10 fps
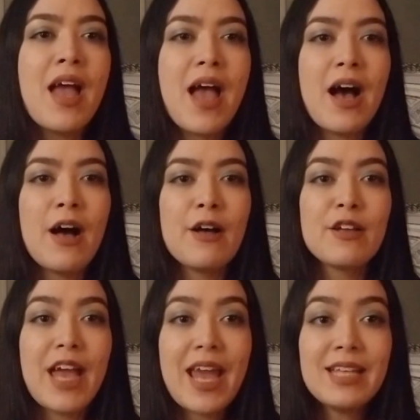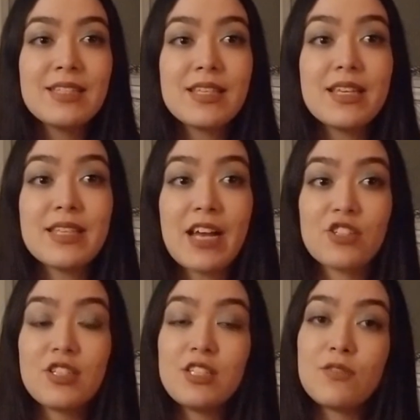uh, eight is
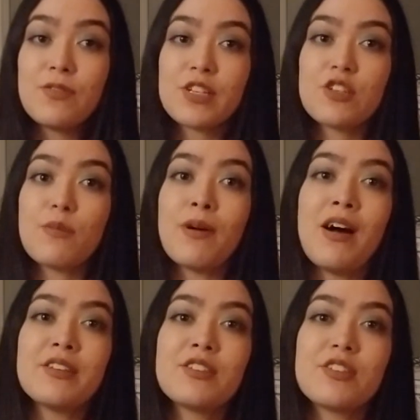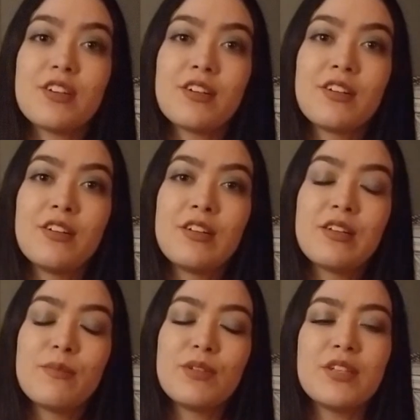actually to fix your posture
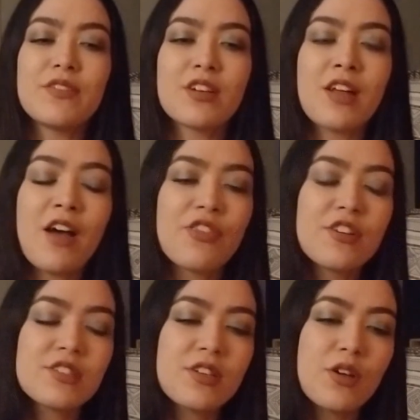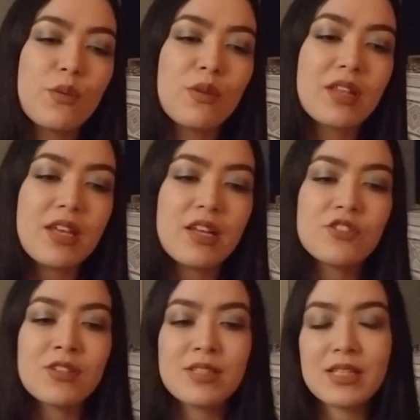believe it or not there's a really
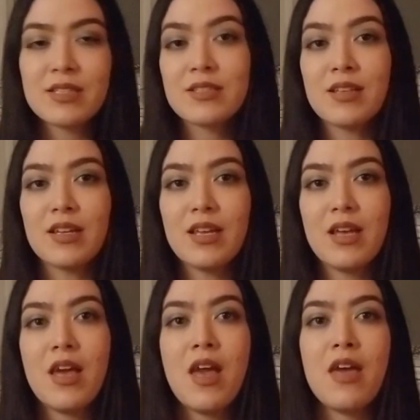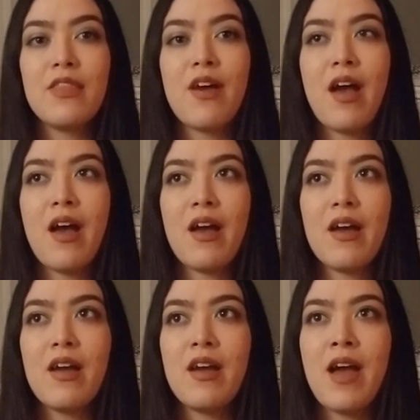interesting study that
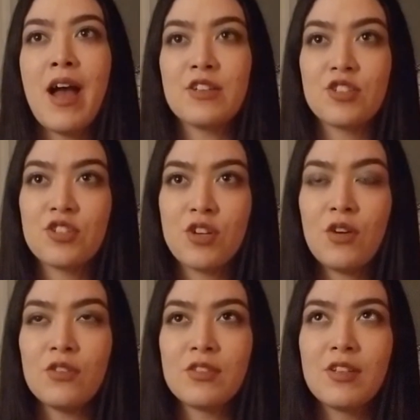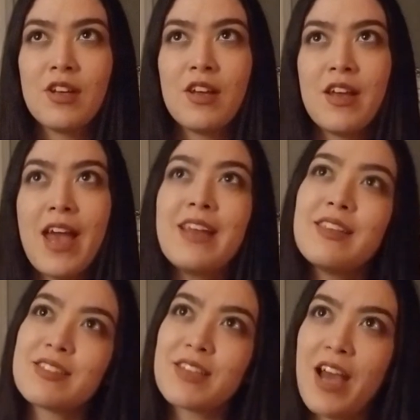has shown and
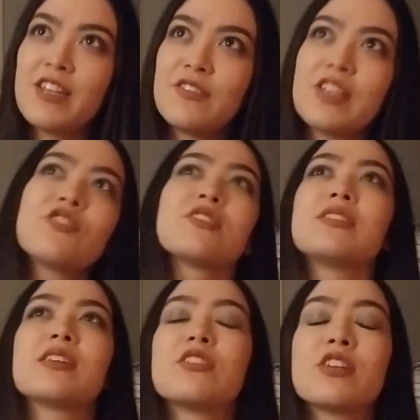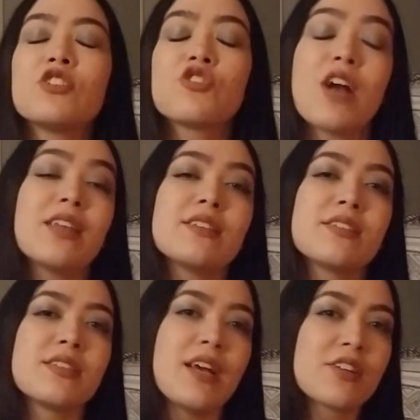it's kind of interesting you can try this as
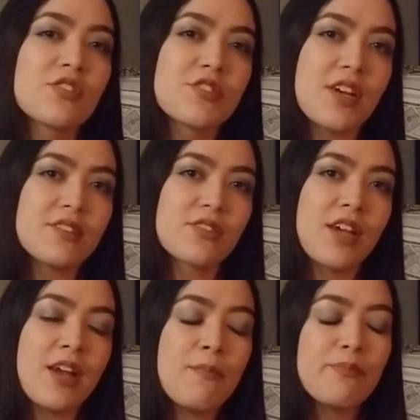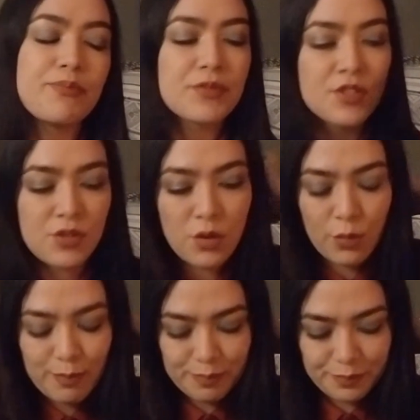an exercise okay so